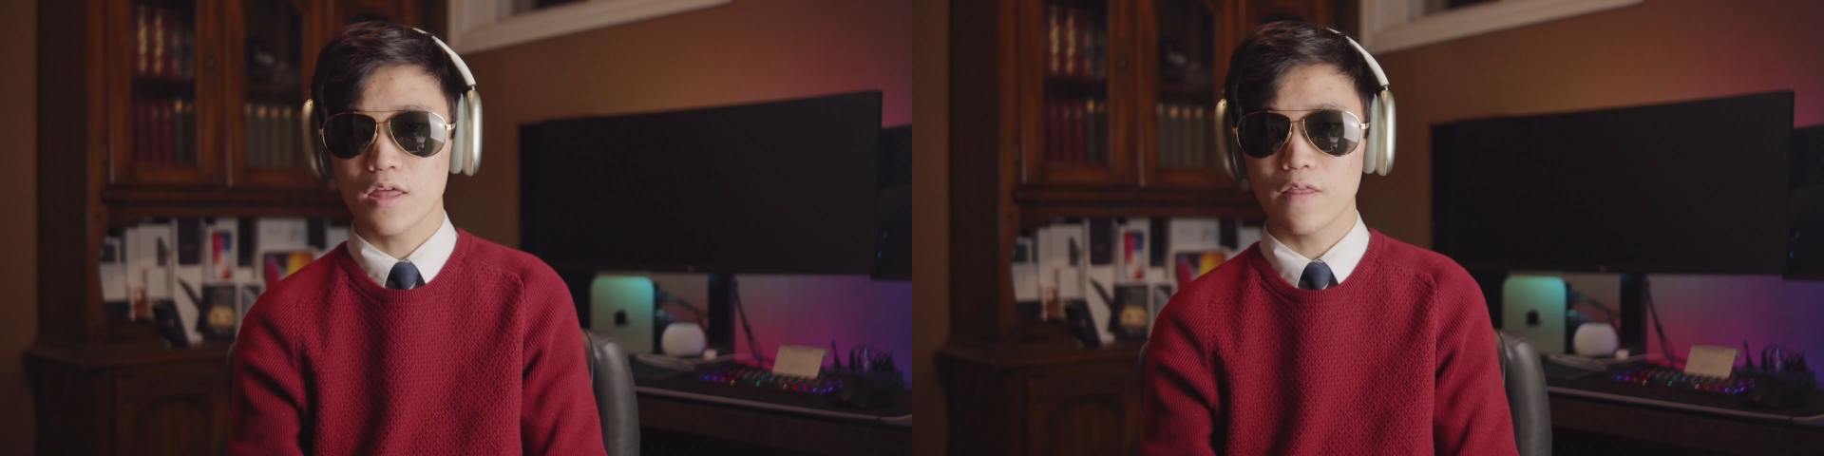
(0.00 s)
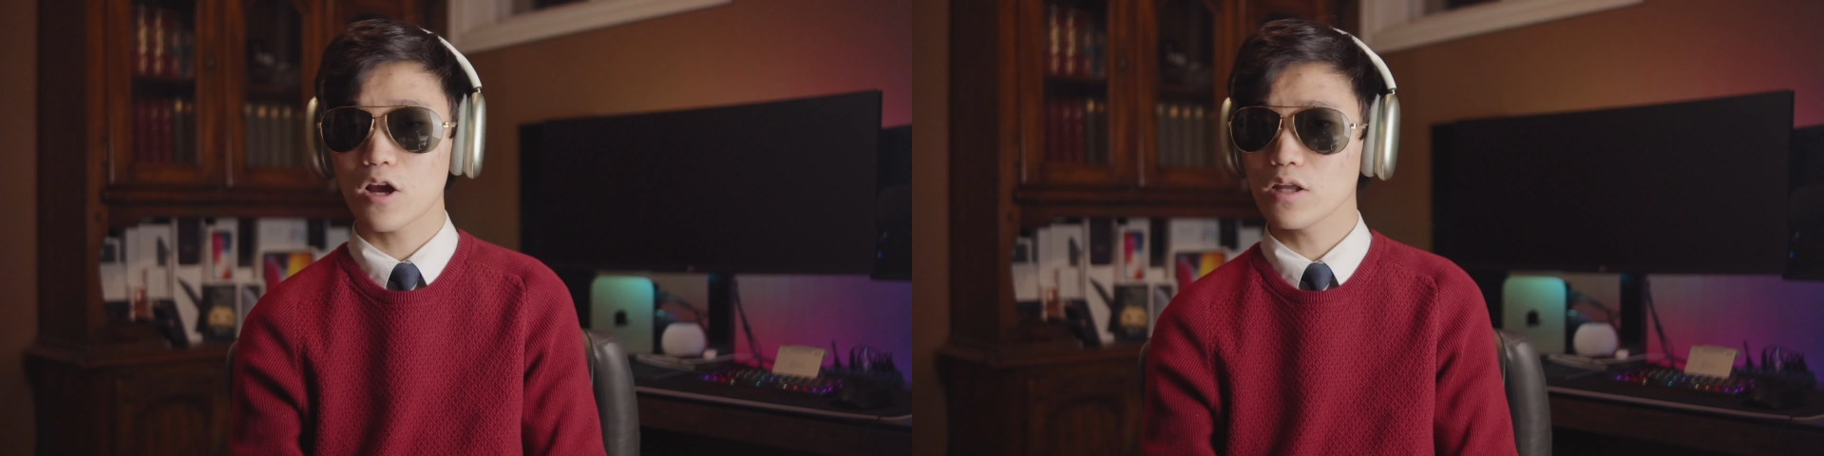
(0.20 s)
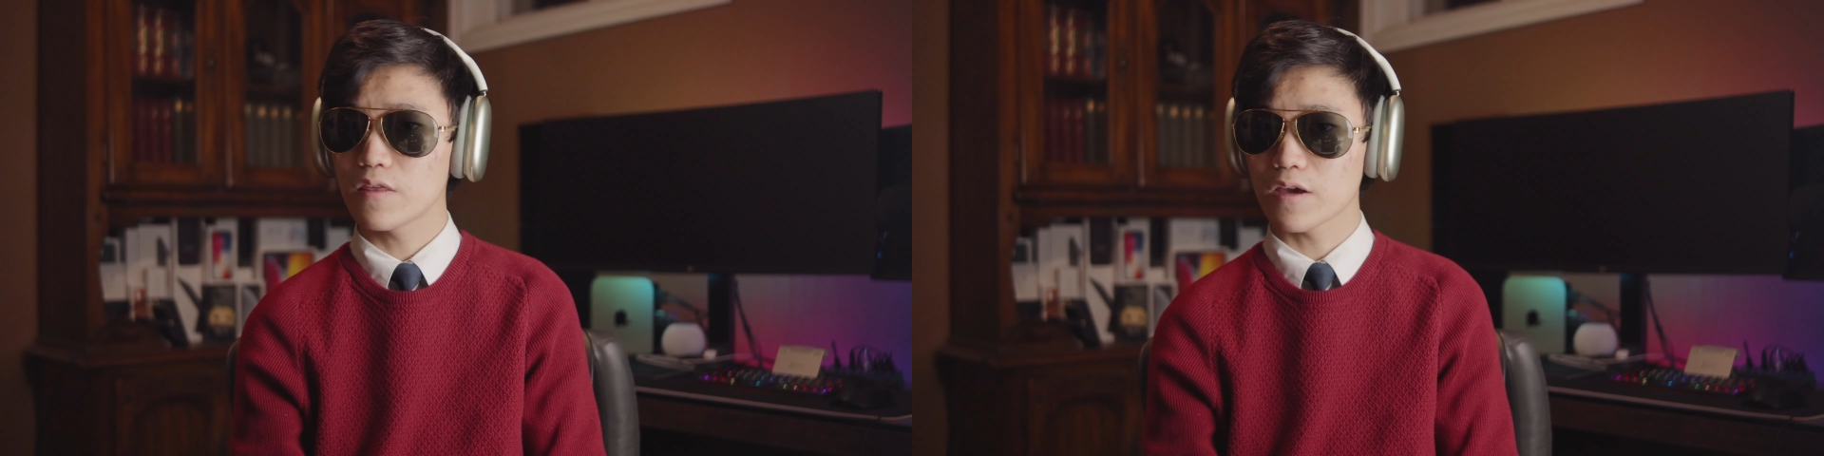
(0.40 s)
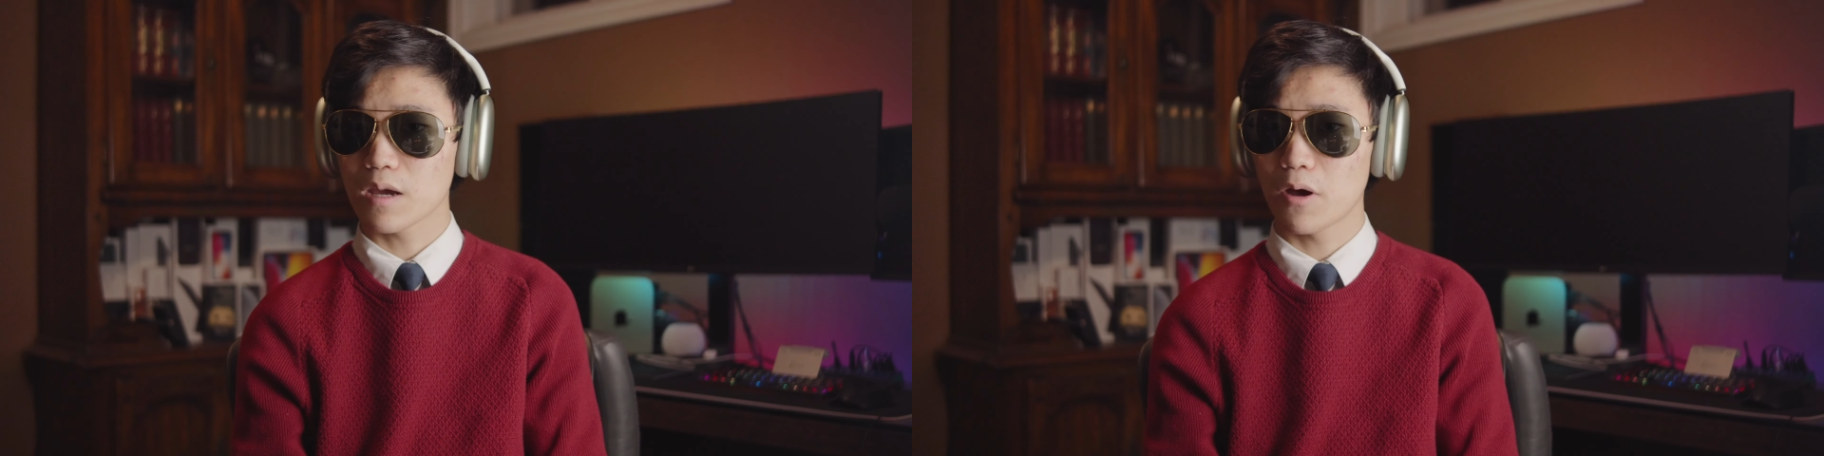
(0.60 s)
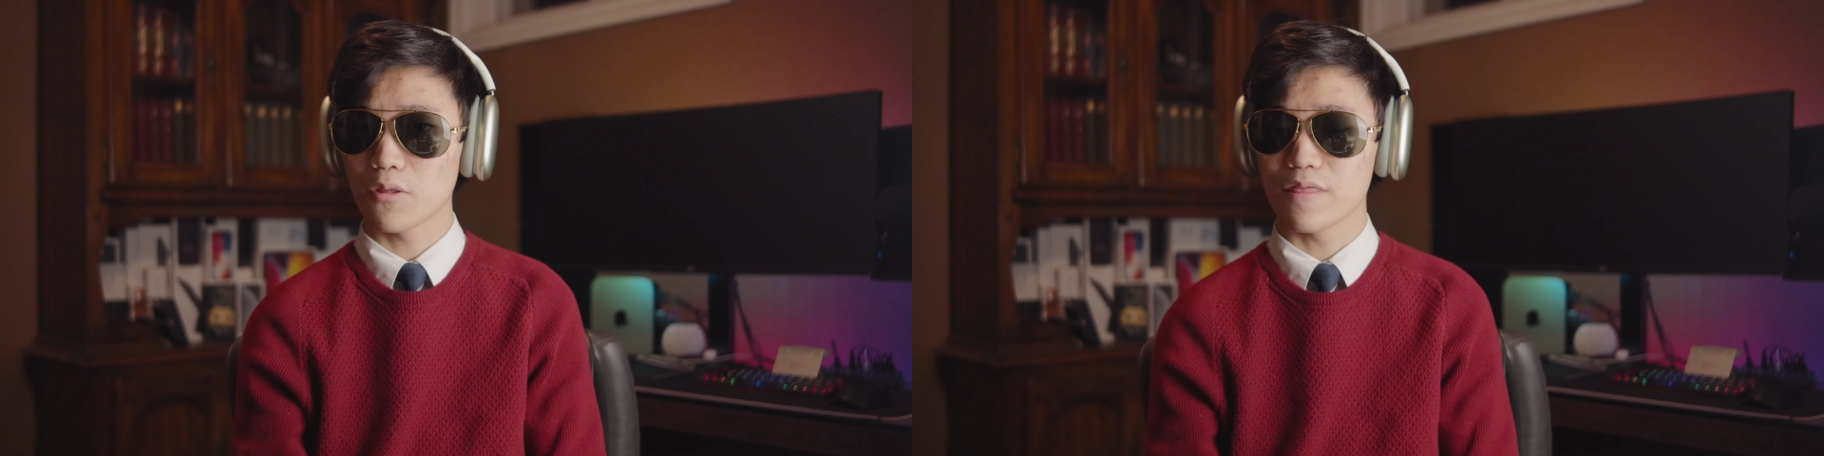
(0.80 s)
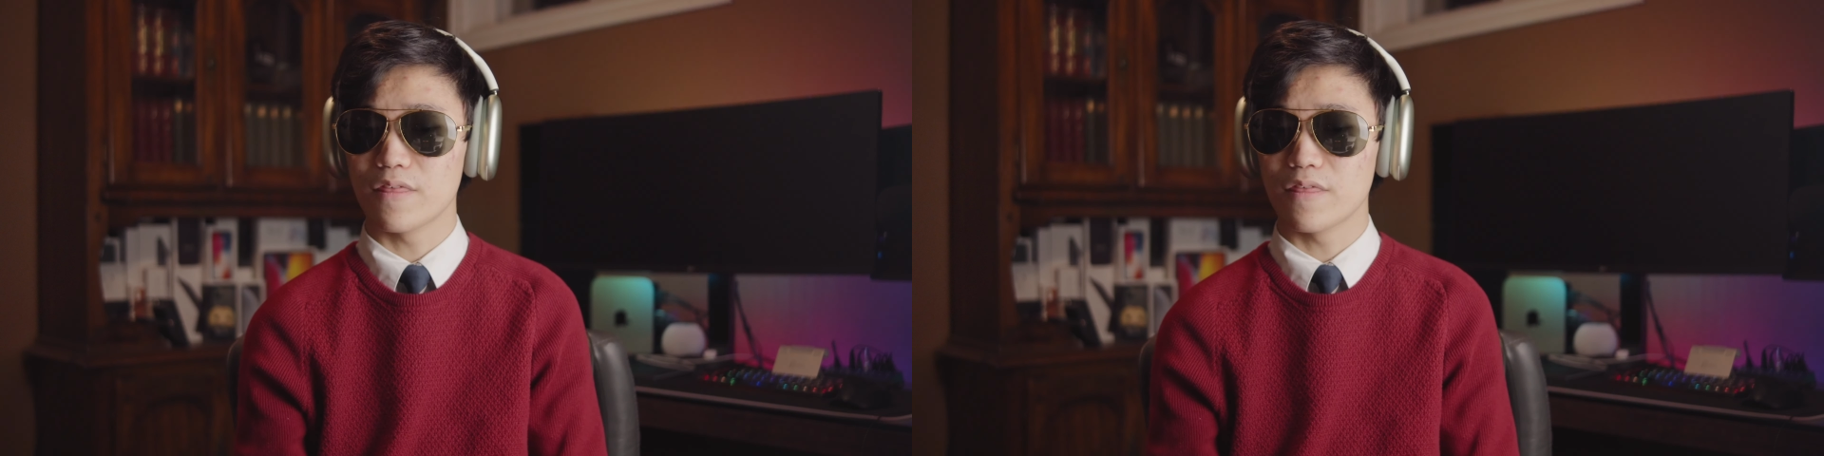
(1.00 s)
A good thing about